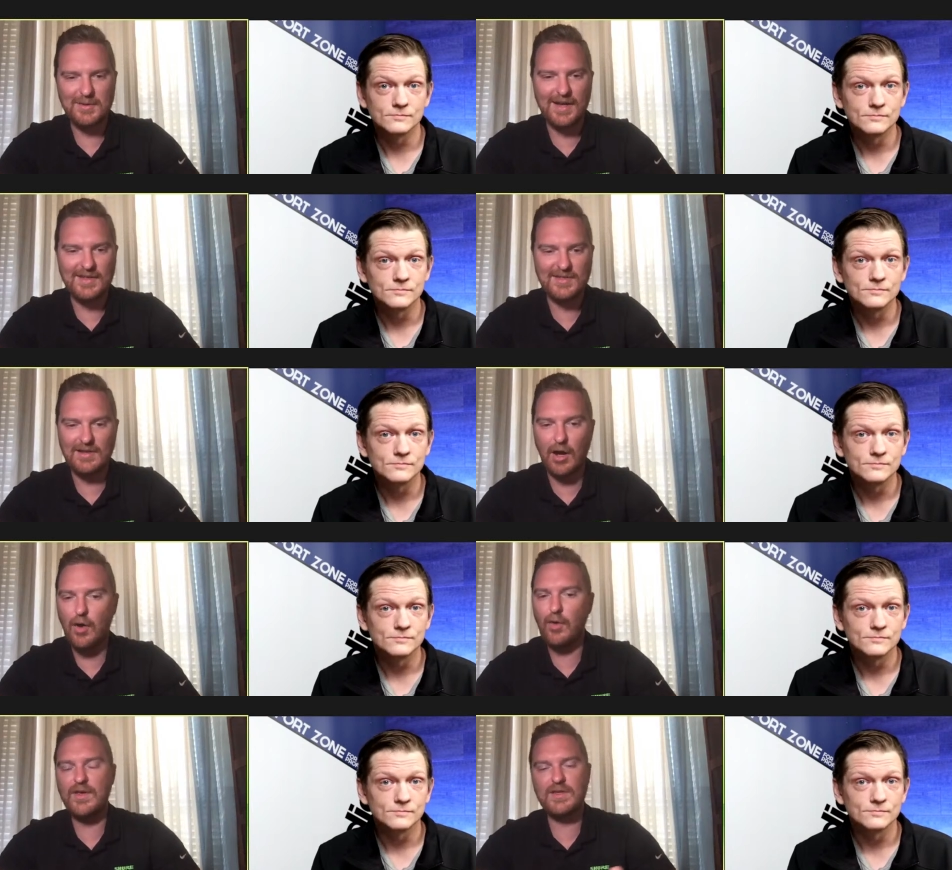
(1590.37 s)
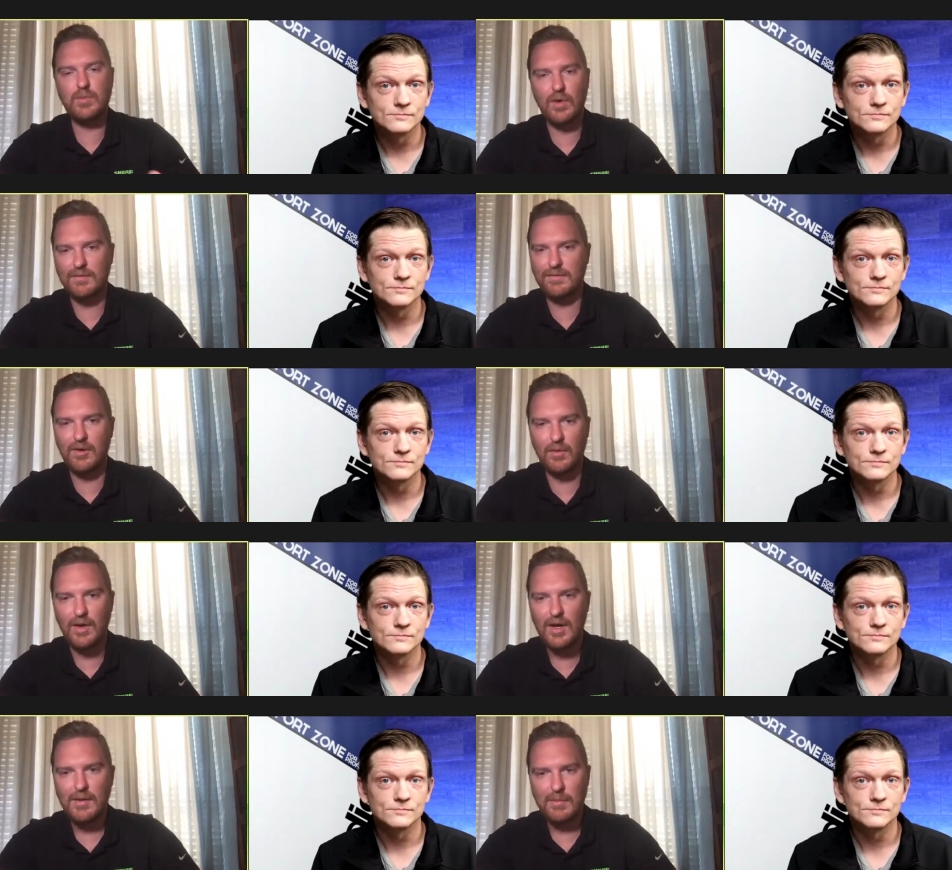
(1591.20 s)
Speaker 1: right? Is all these workflow
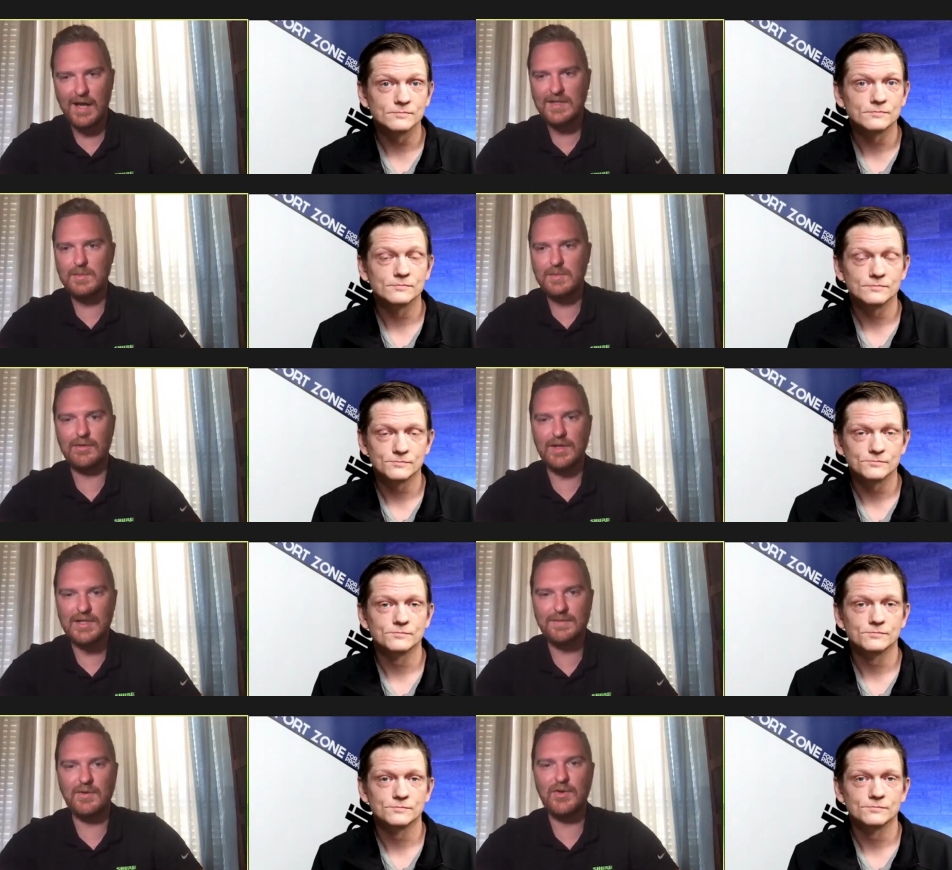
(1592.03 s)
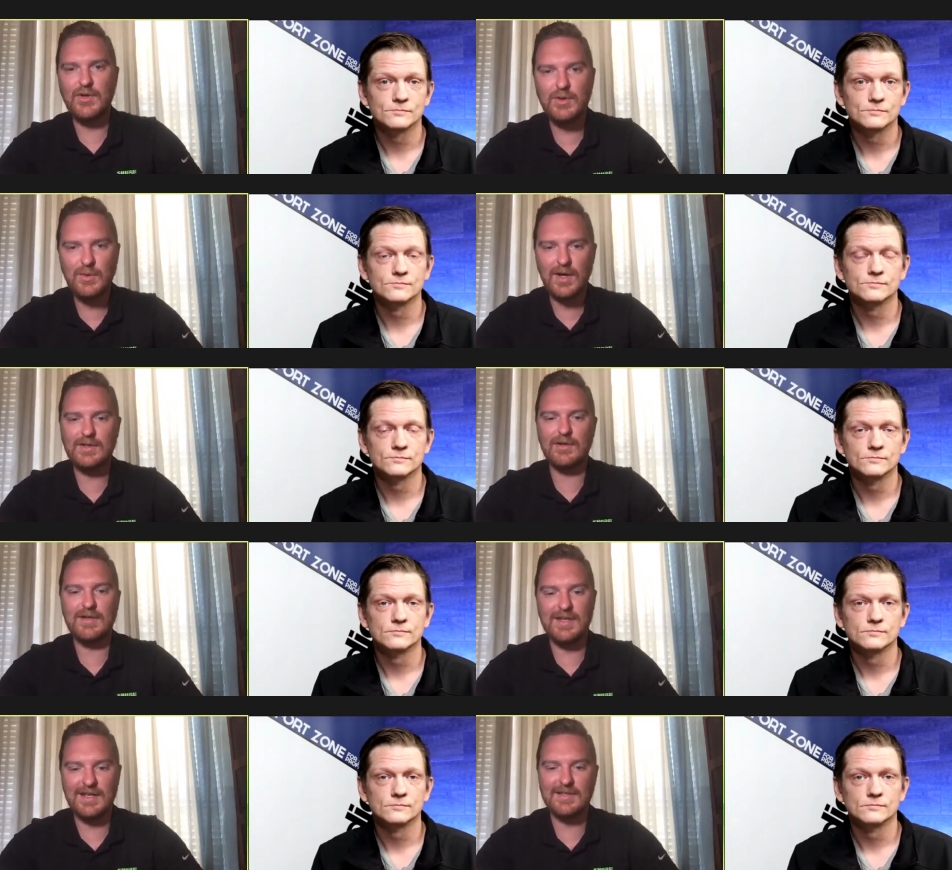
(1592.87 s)
possibilities for you and your
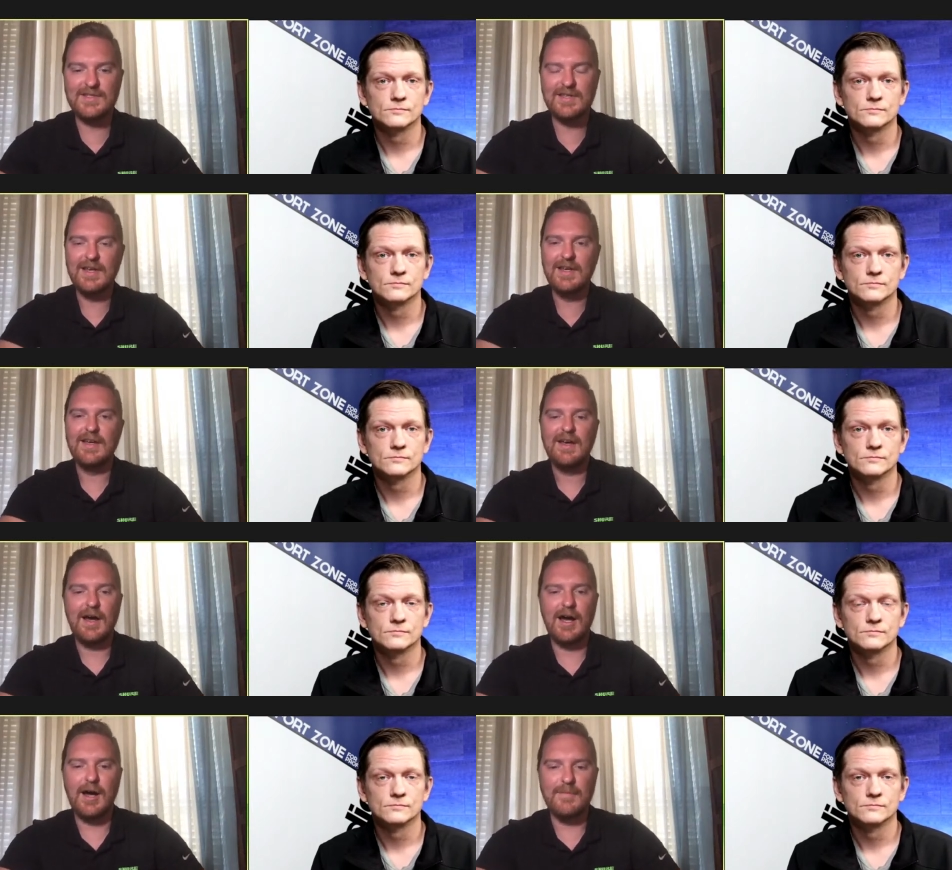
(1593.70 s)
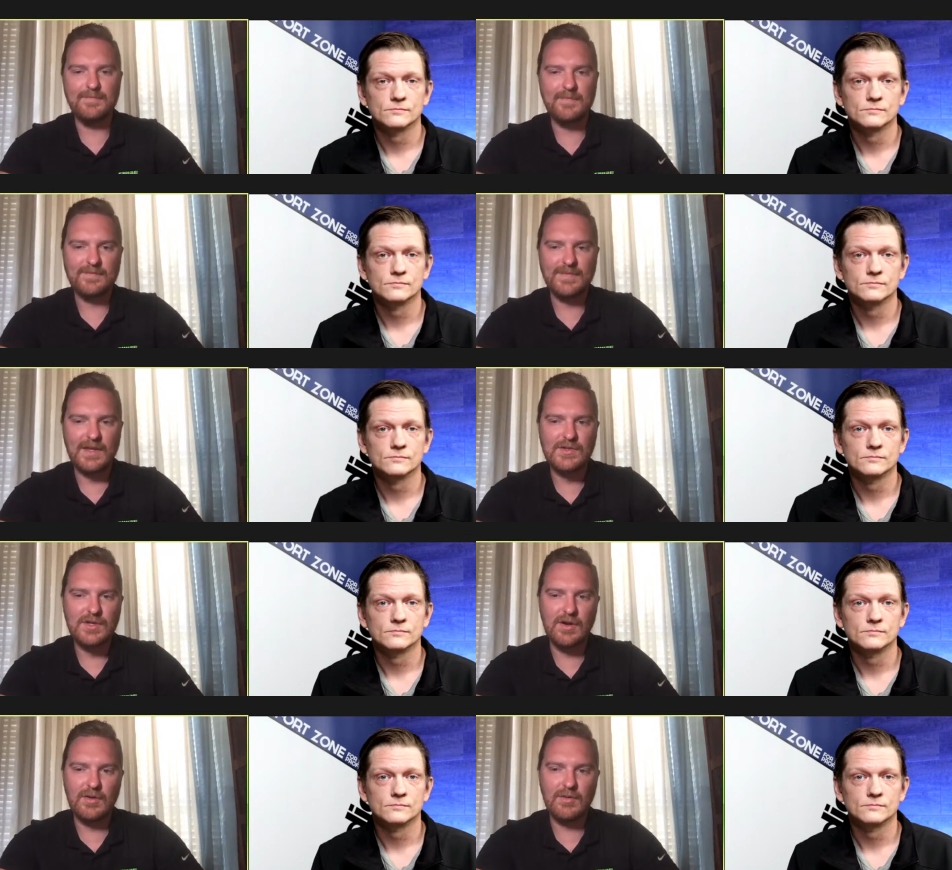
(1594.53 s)
needs. Um,
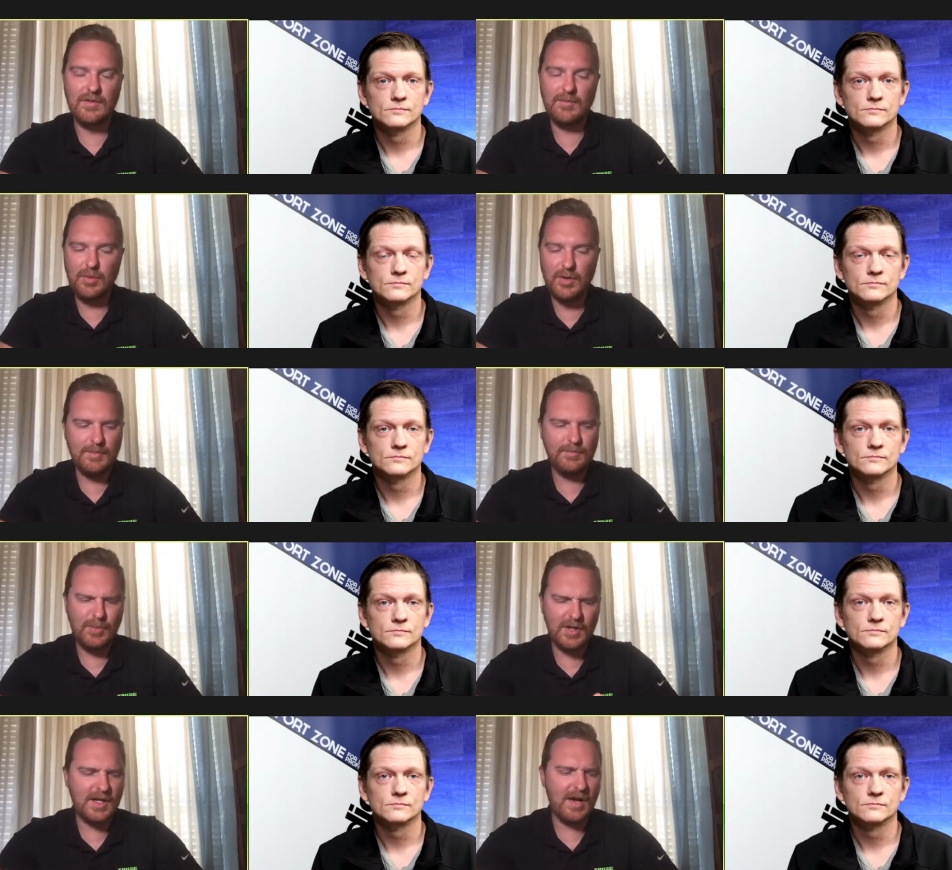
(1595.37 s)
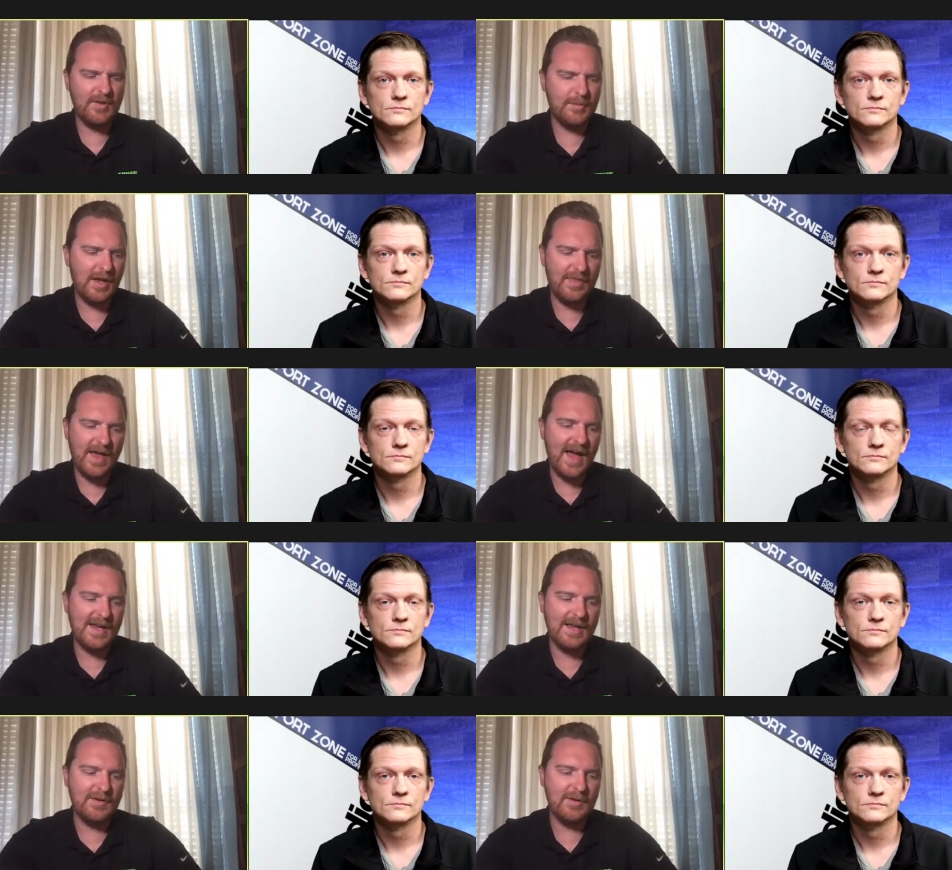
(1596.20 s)
so pretty pretty confident about
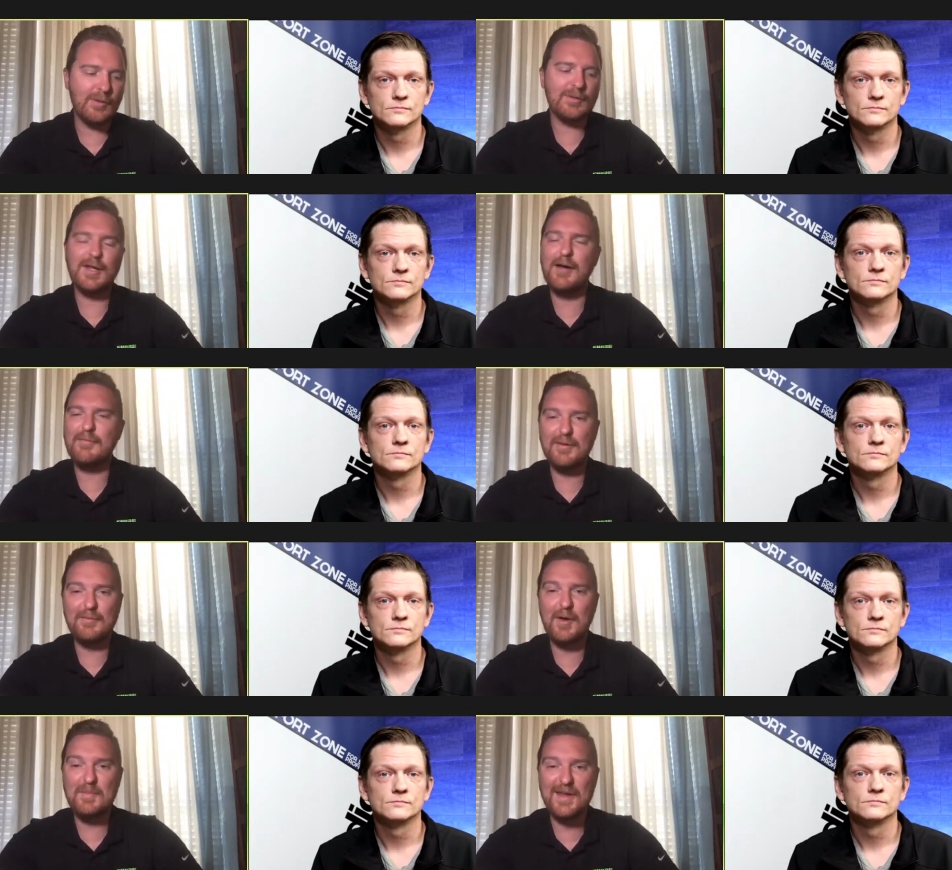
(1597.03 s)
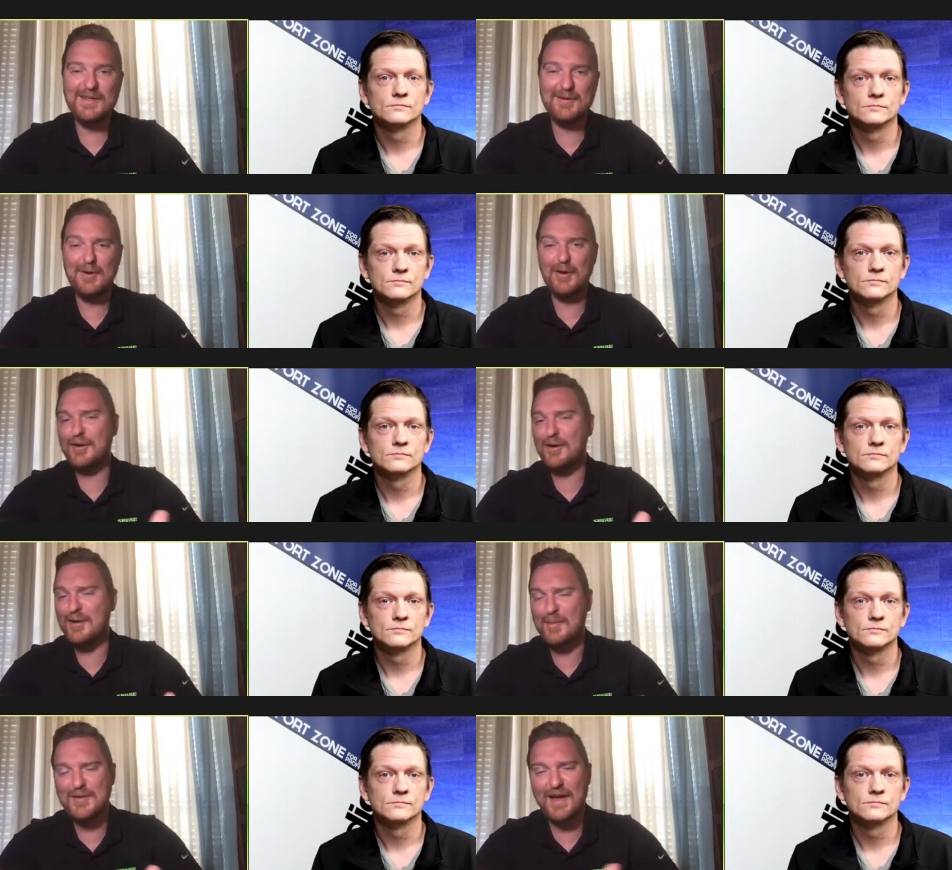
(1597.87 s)
that. If you don't love the front menu, hook it up to